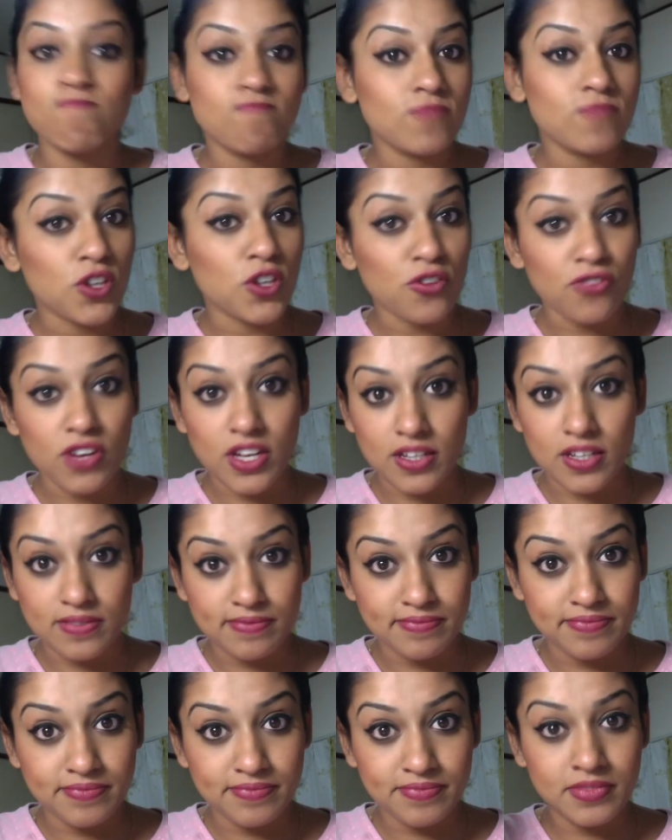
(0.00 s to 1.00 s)
you're fine.
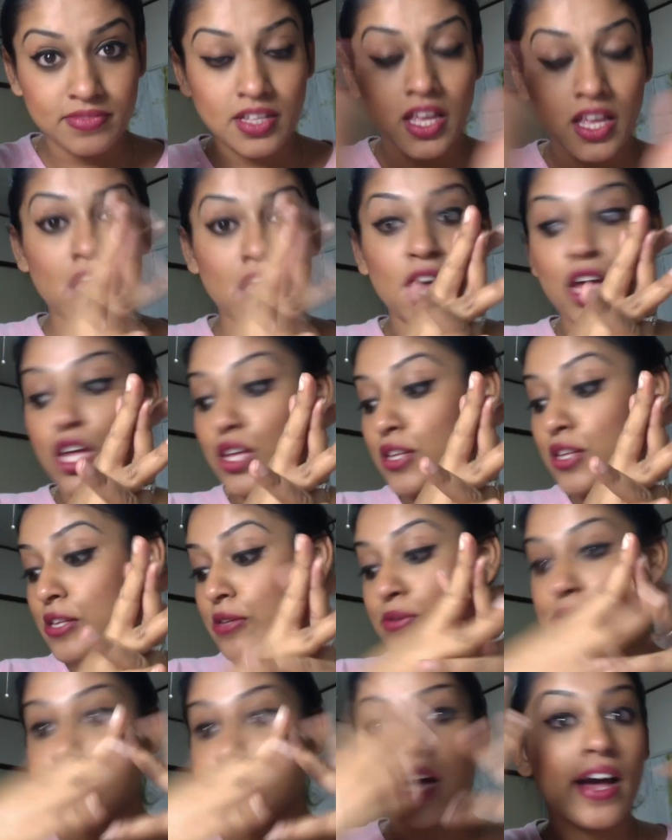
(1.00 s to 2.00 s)

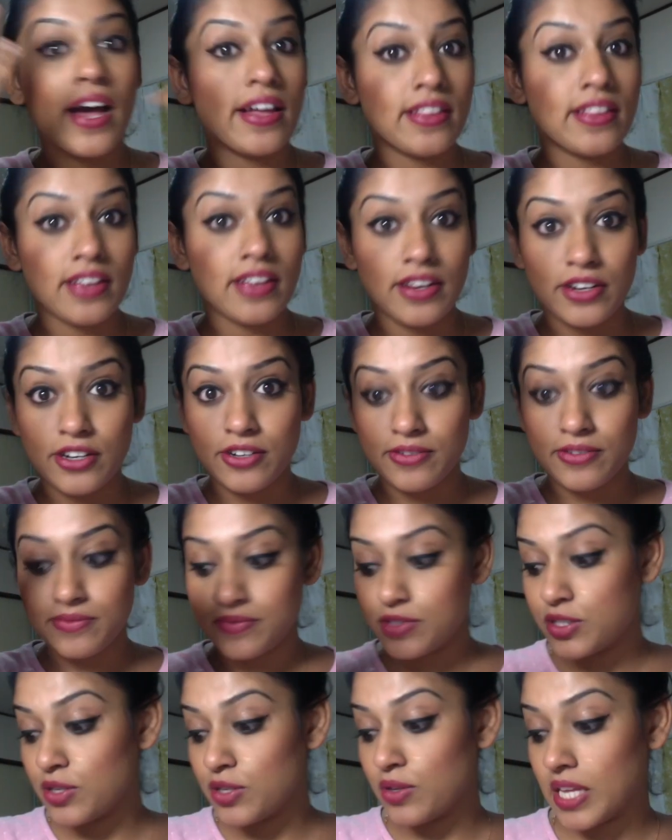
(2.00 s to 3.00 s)
Use a highlighter.
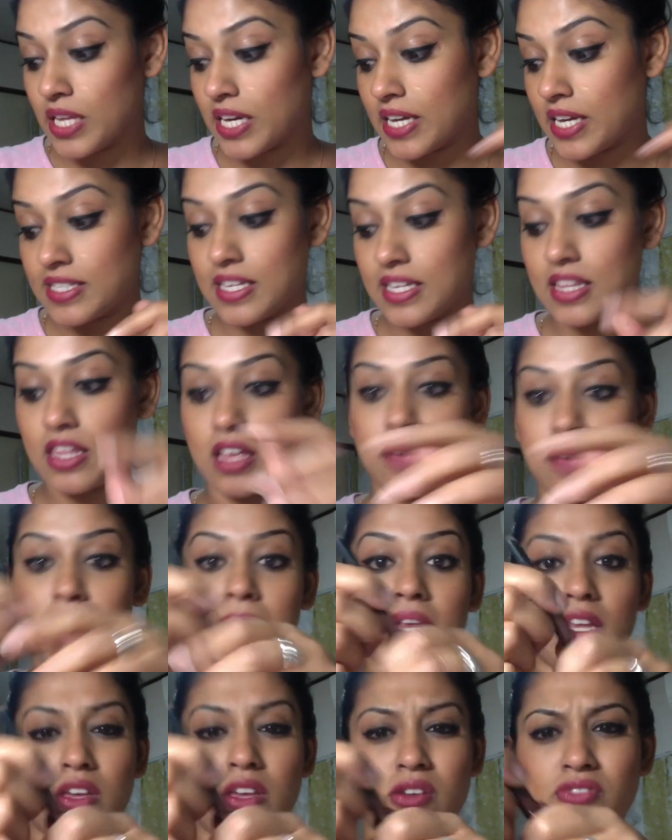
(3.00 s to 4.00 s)
So like I said, like
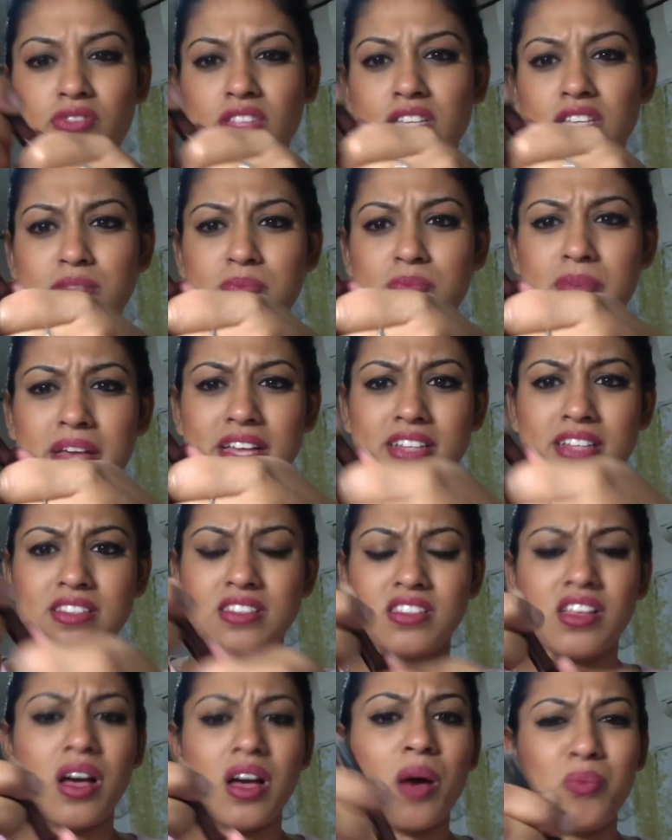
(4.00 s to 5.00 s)
many of these
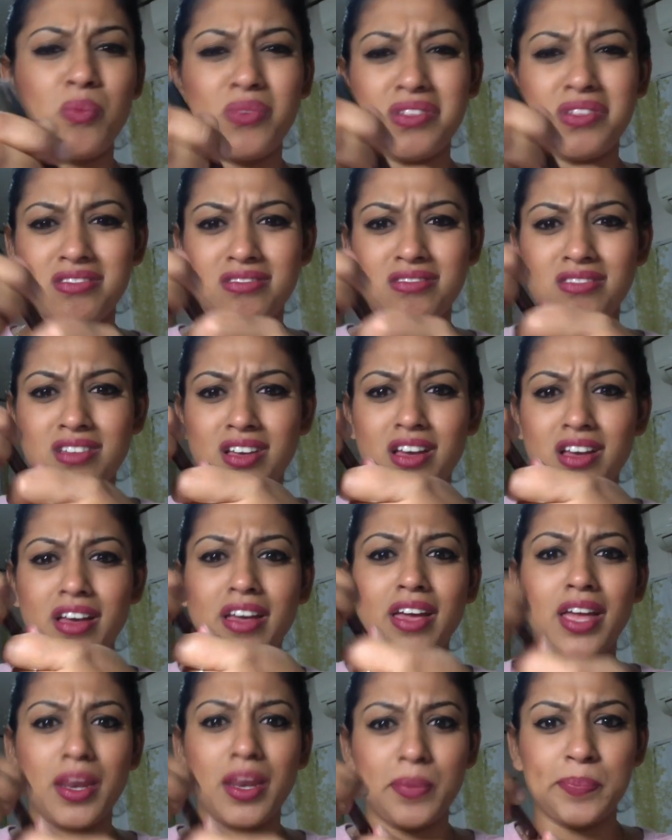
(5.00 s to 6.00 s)
pens come with an
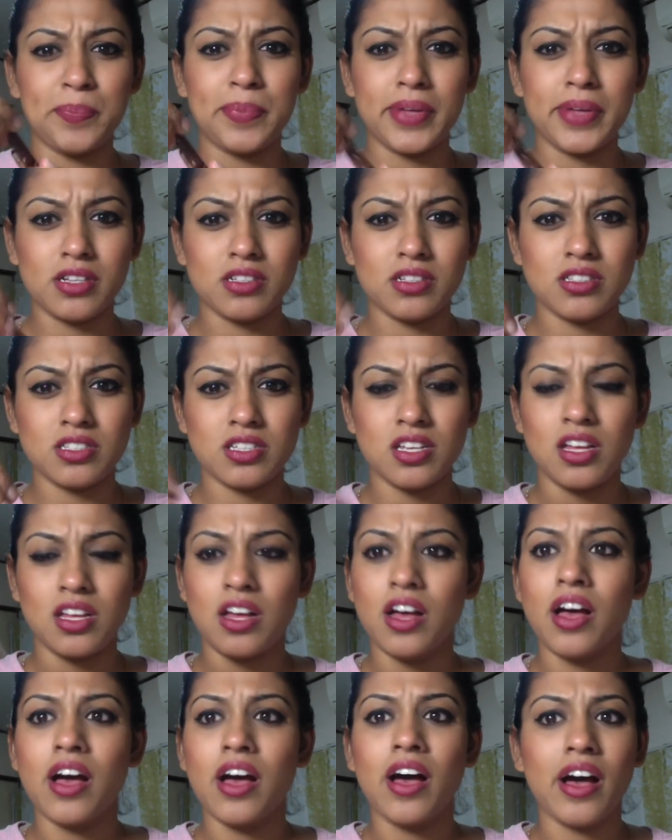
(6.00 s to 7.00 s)
inbuilt
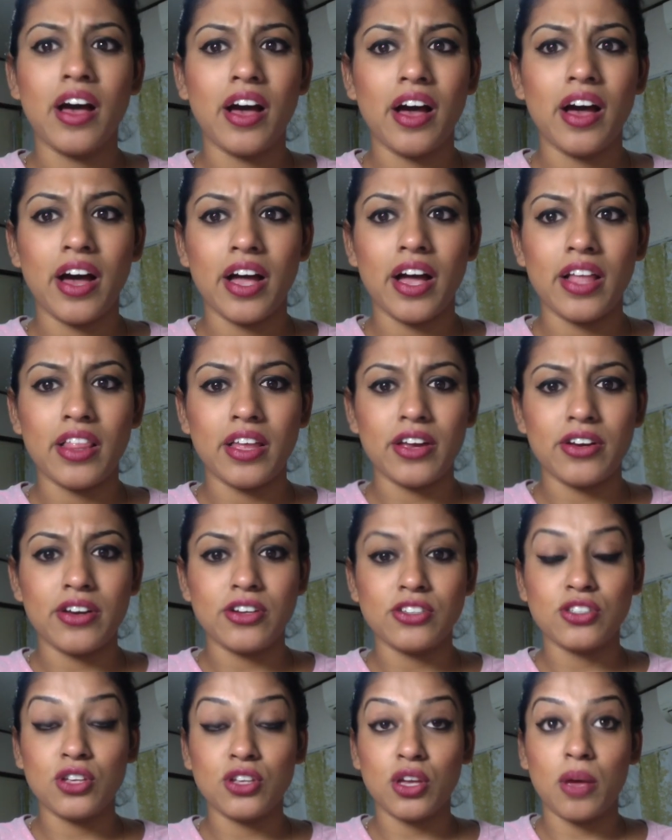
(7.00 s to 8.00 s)
highlighter,
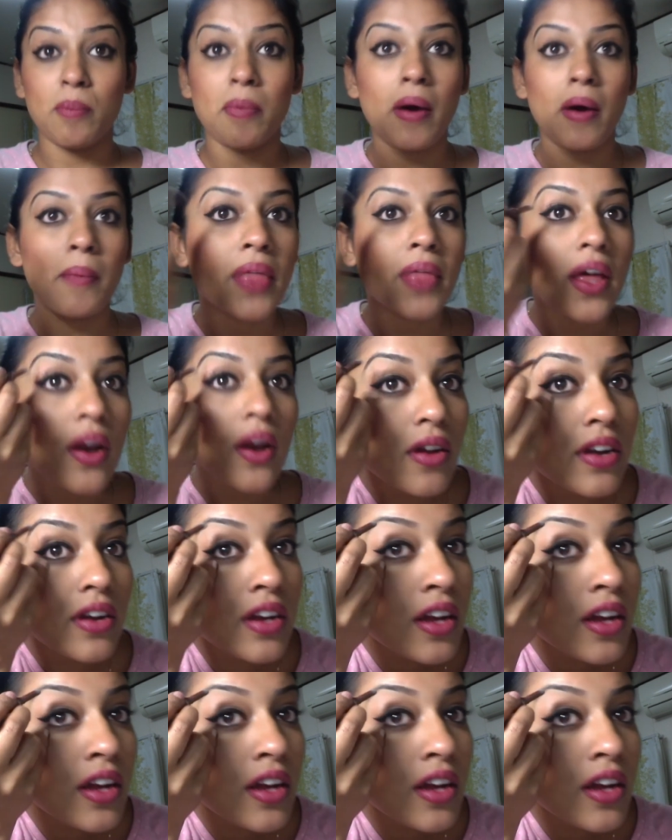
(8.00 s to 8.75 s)
so you can pop that on.